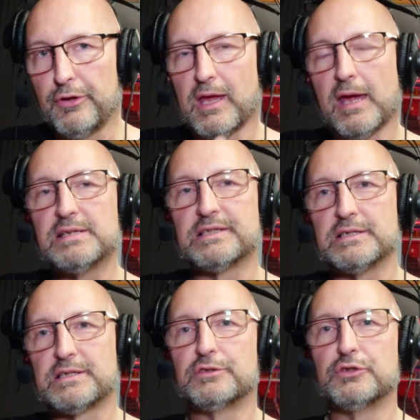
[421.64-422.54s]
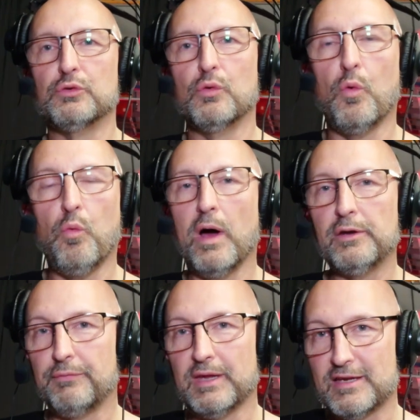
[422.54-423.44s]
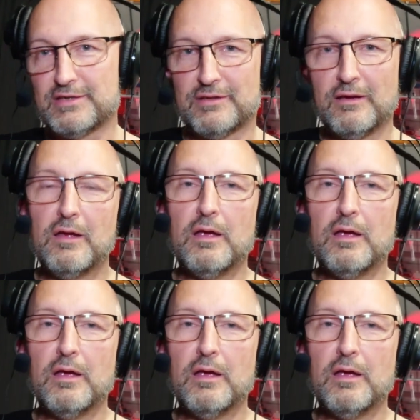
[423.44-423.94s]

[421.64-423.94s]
the cases to one of these